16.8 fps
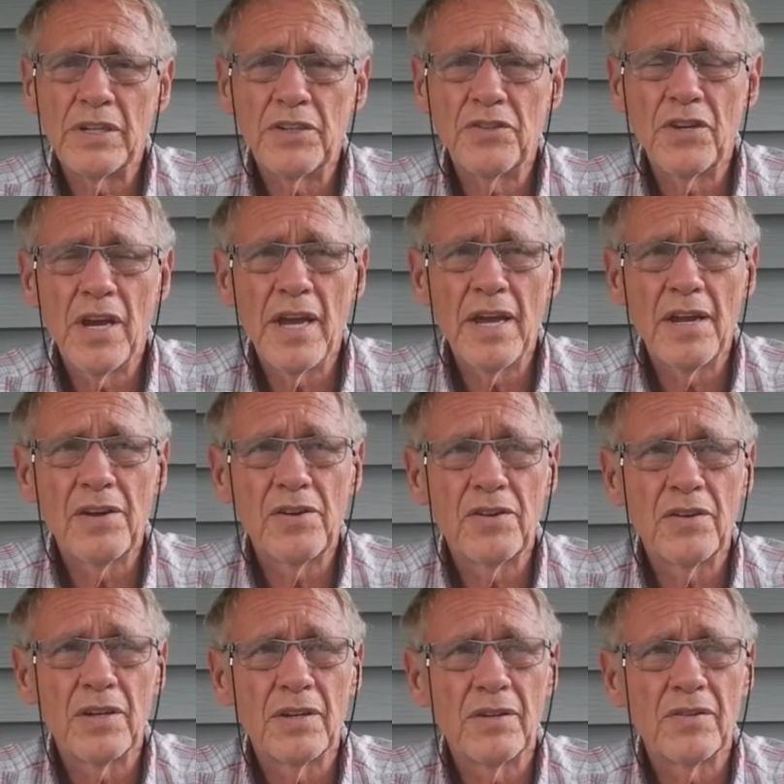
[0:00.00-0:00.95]

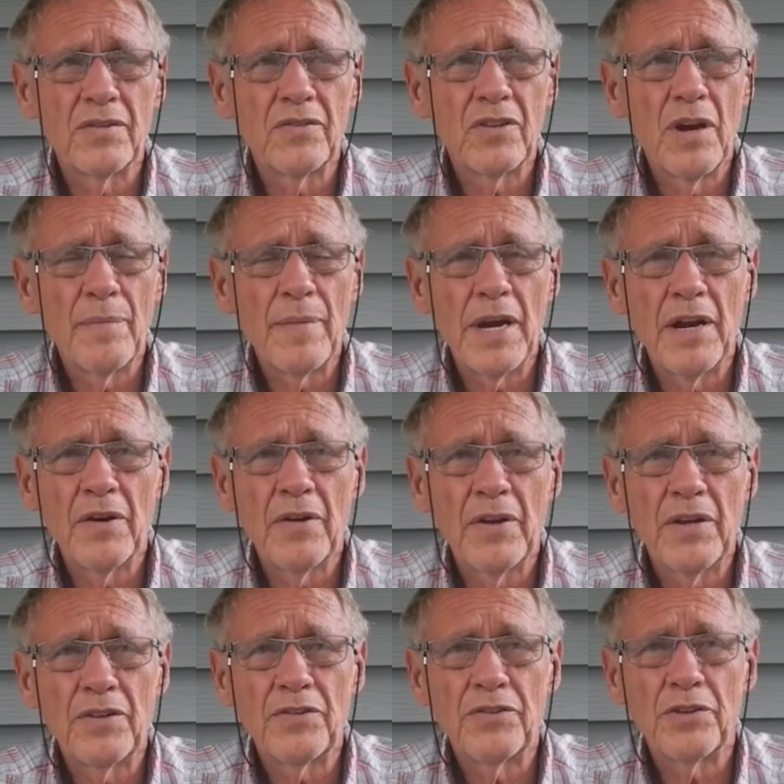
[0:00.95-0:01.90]
changed in some
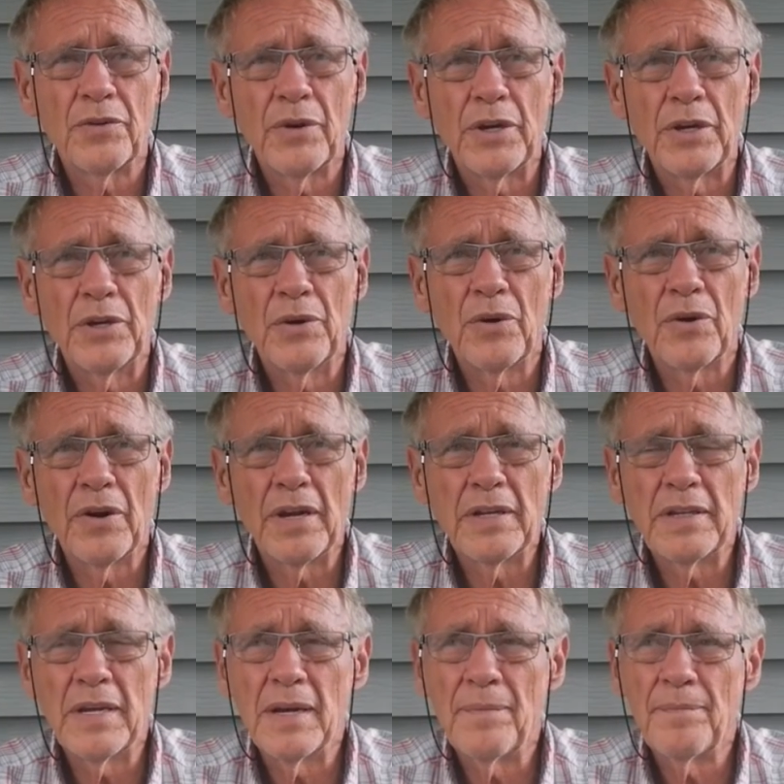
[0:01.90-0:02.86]
areas, they're ignoring
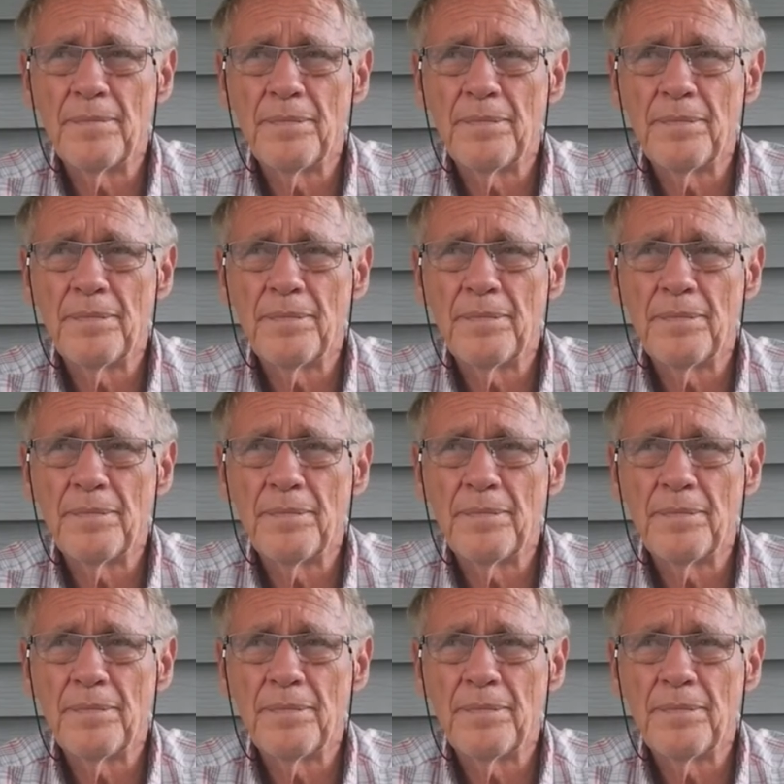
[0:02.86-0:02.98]
them.